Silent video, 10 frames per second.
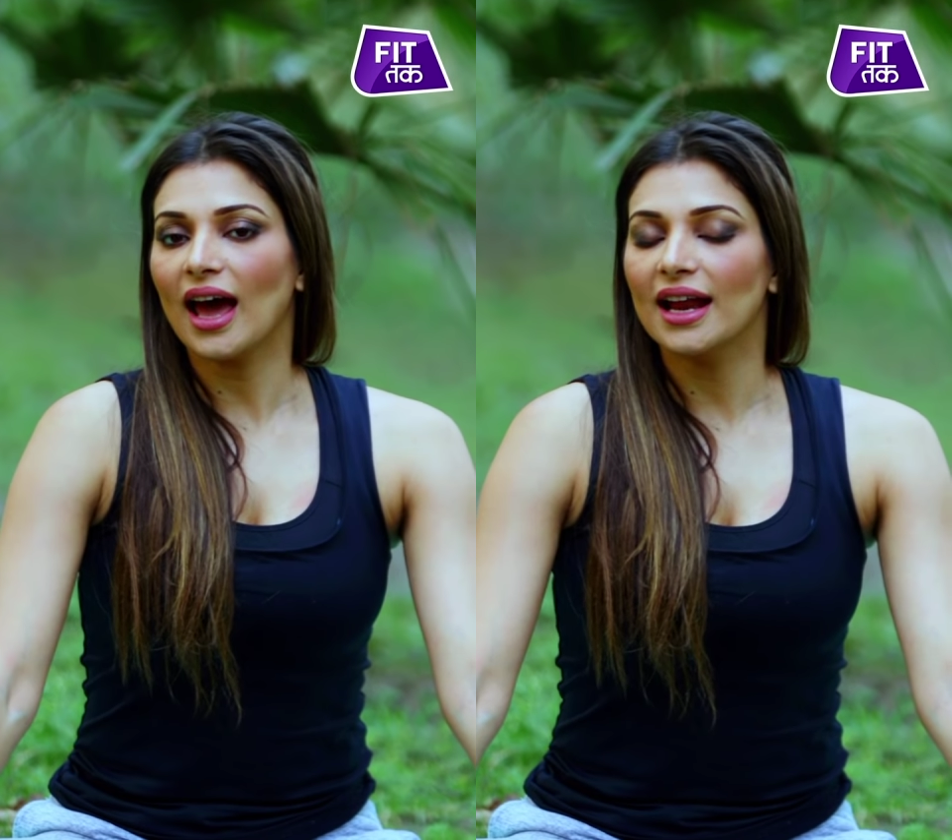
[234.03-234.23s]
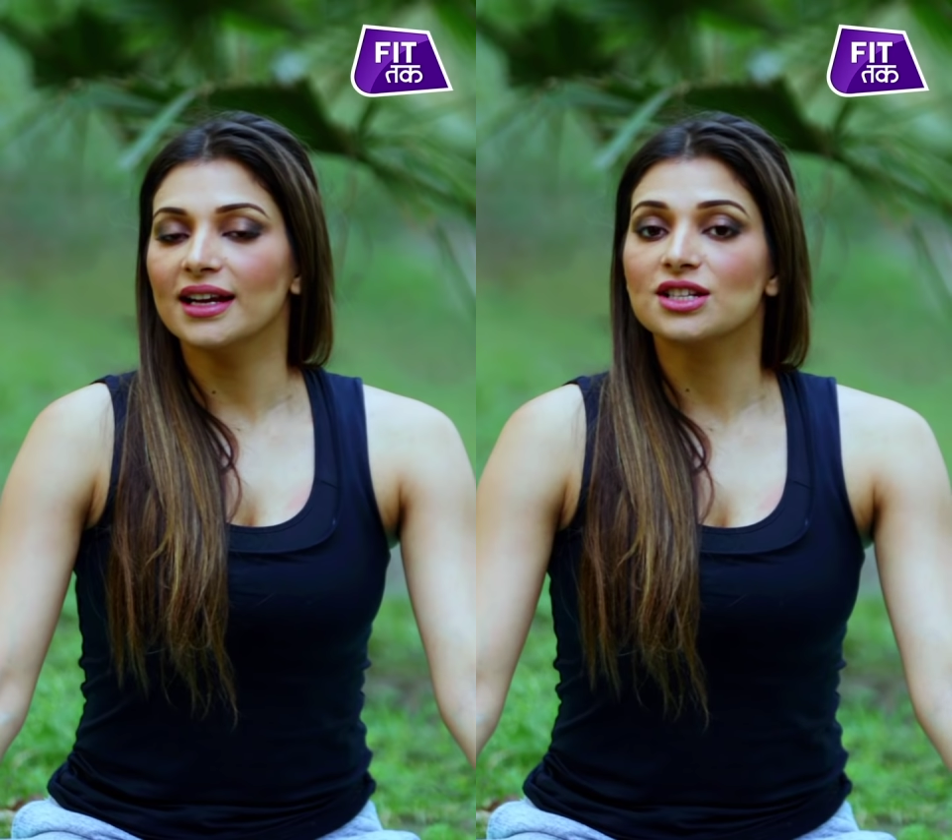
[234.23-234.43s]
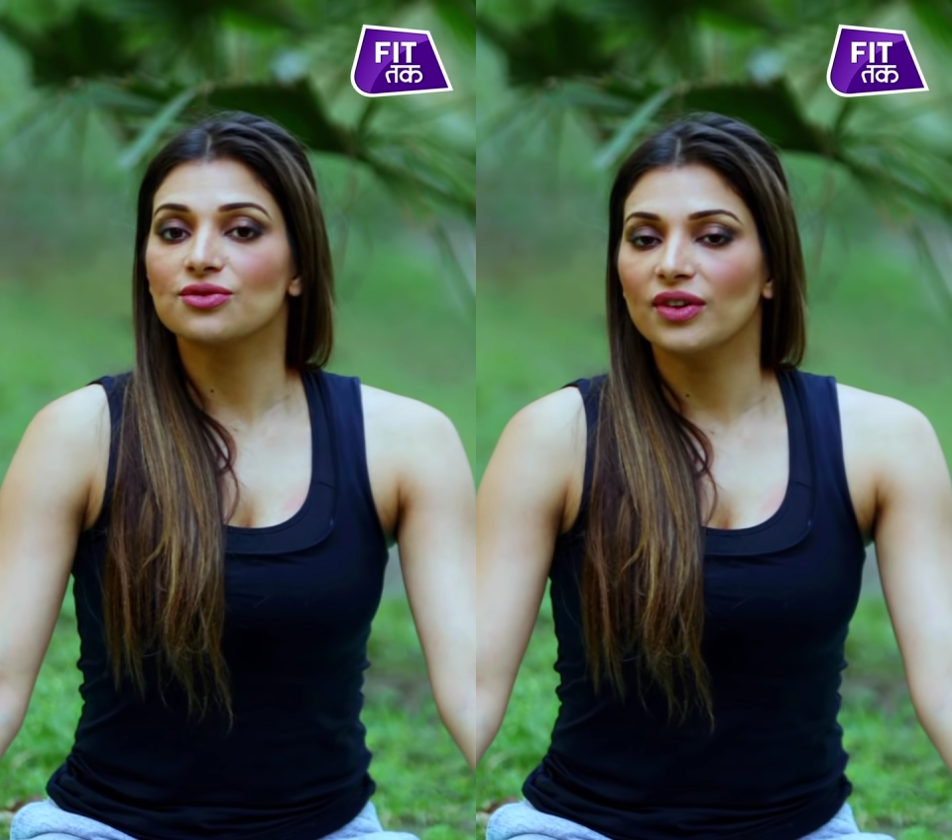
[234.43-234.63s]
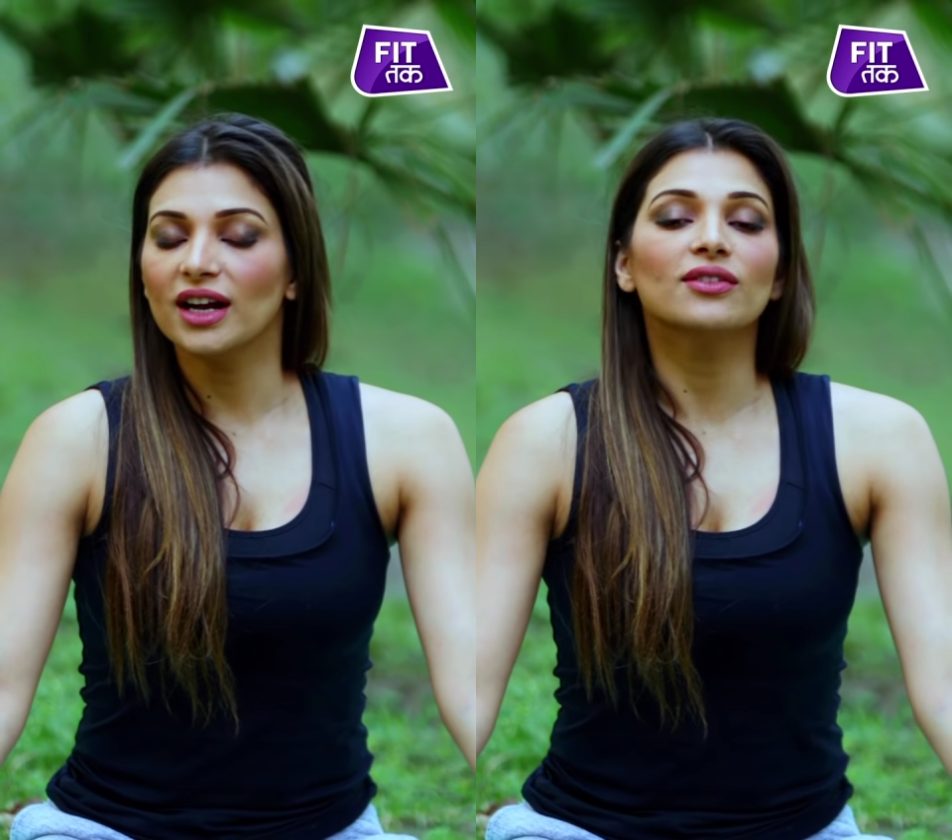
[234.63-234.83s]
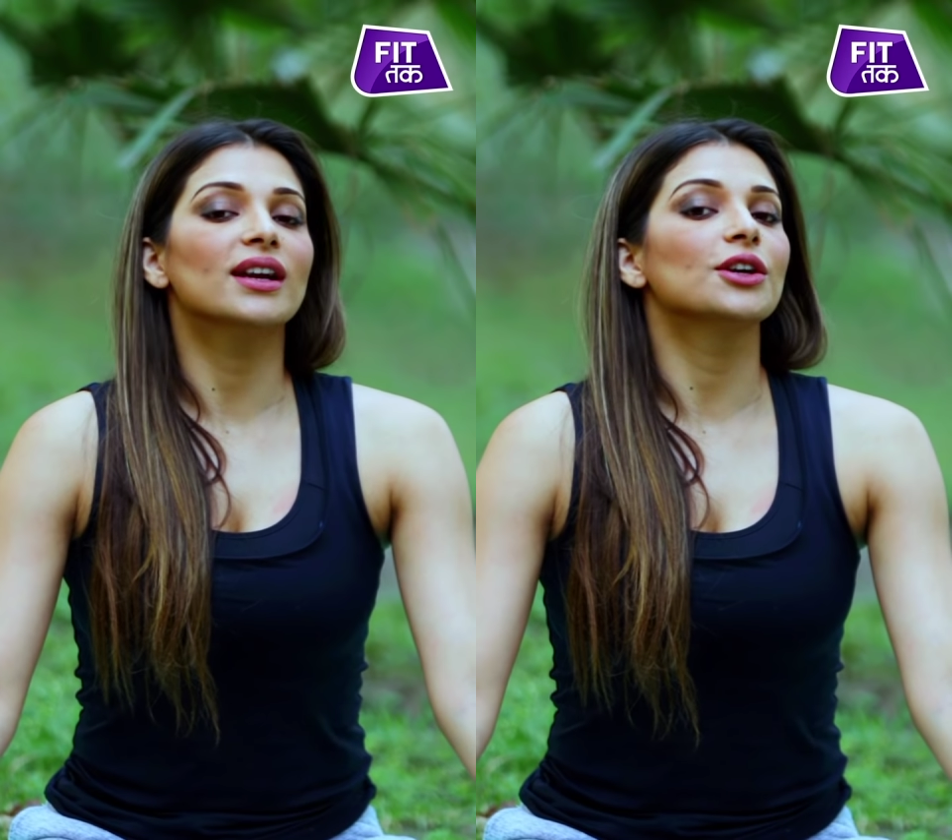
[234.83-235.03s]
and it's
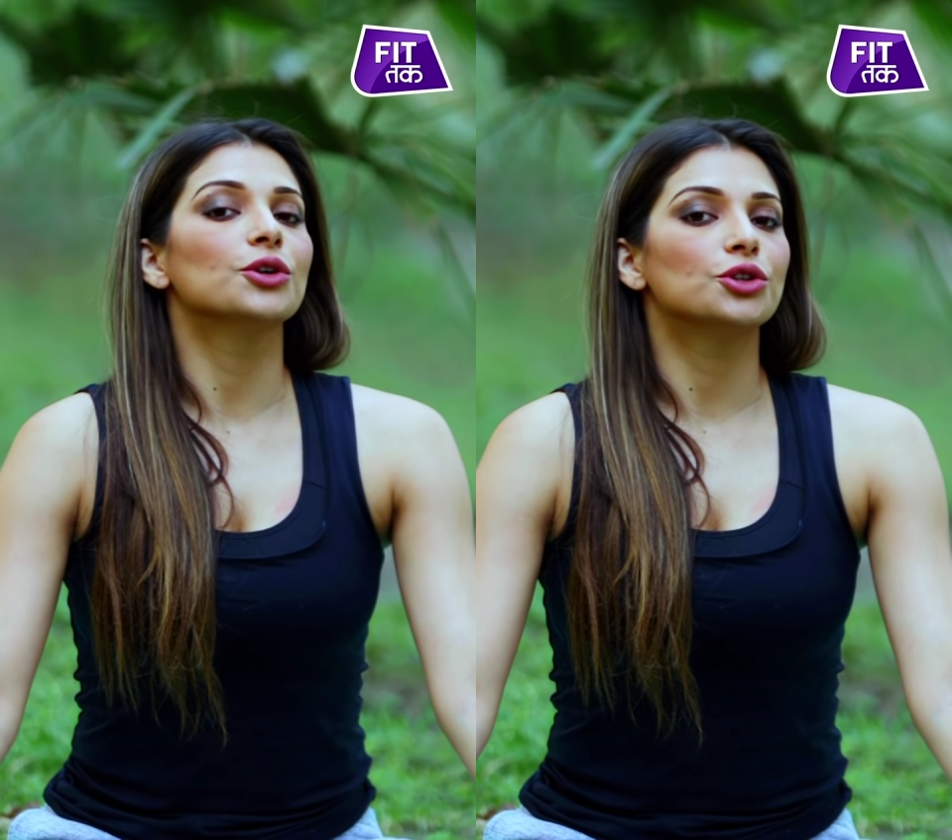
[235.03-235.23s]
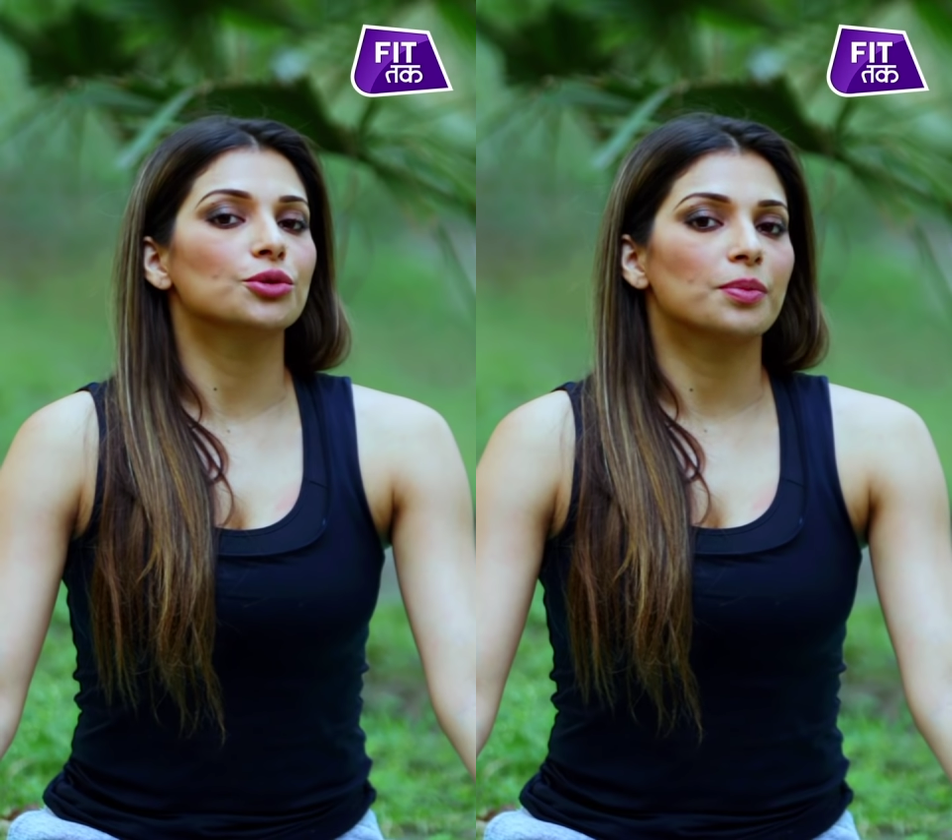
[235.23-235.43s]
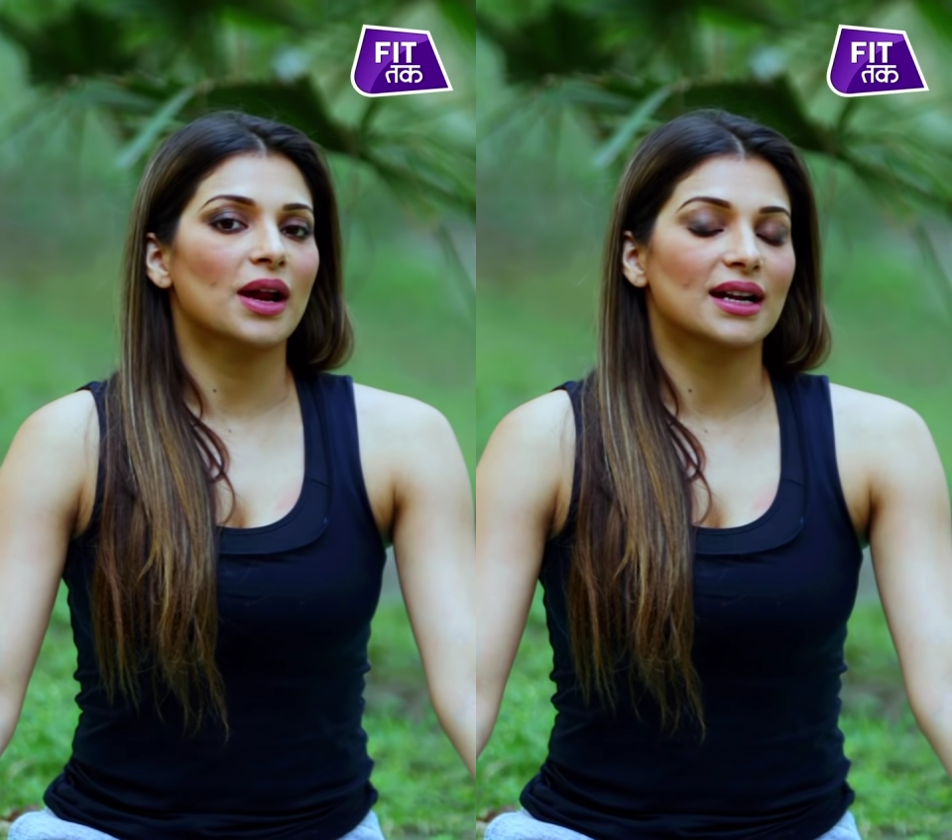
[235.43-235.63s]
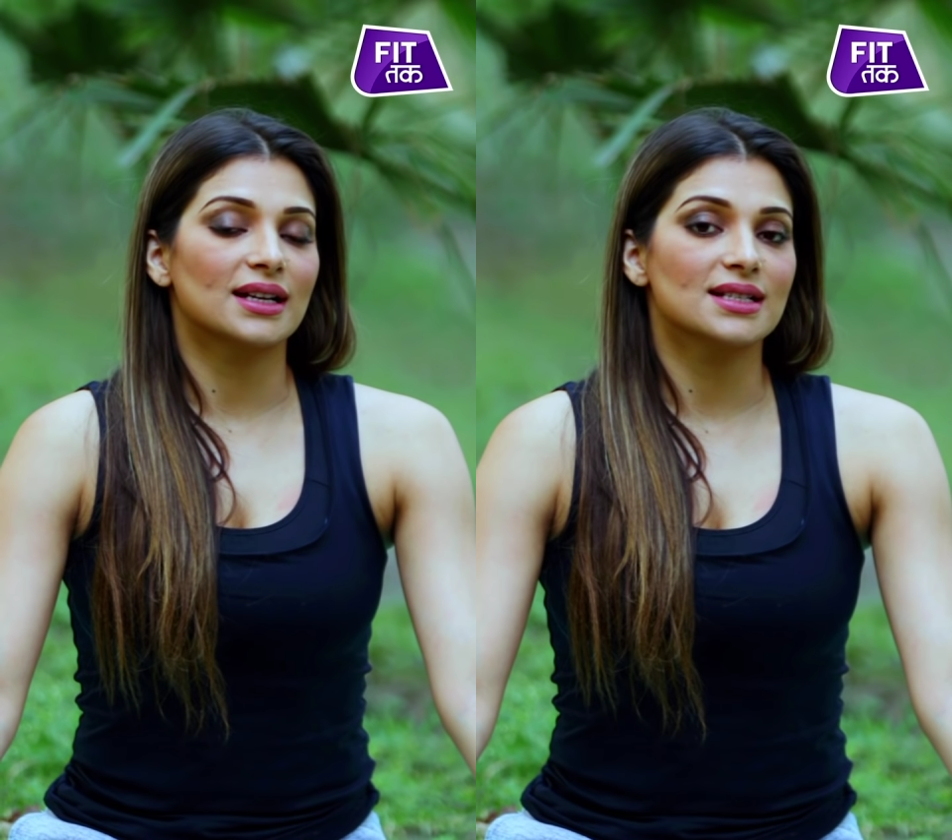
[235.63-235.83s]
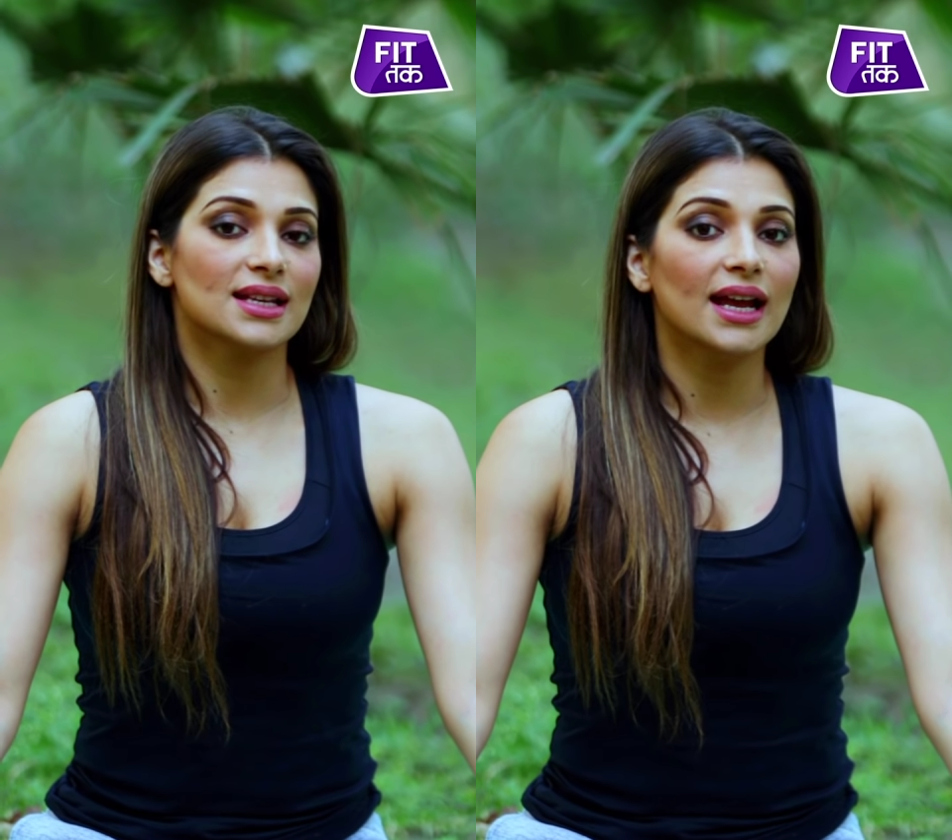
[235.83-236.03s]
very, very good to
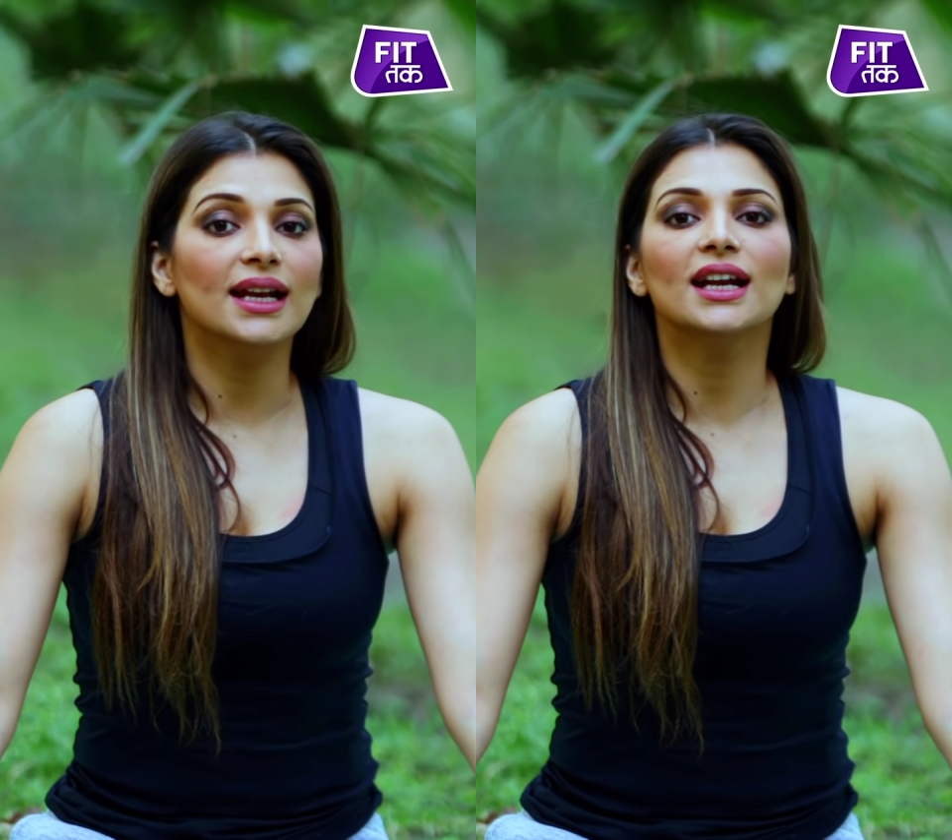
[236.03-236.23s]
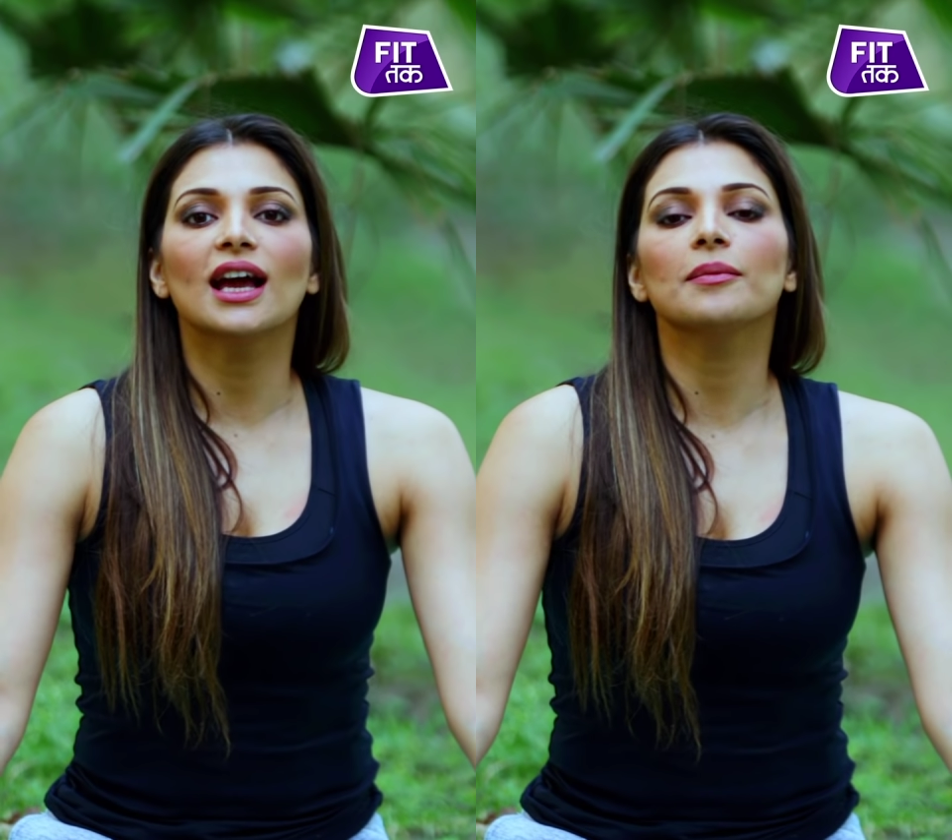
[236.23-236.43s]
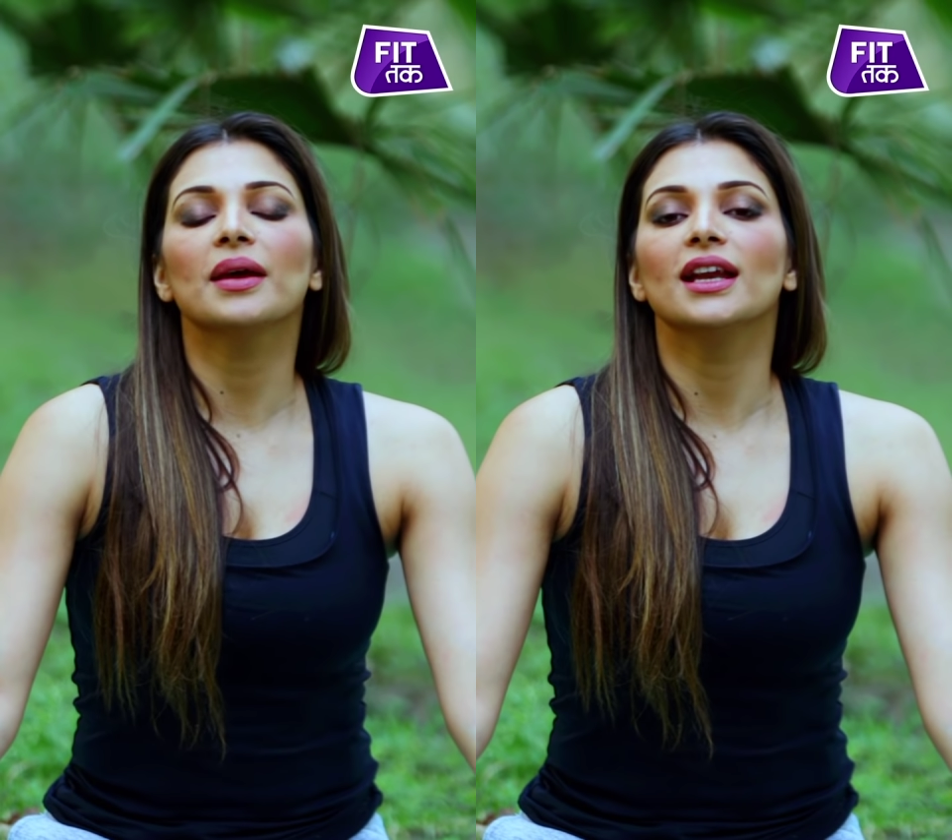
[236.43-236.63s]
practice anytime,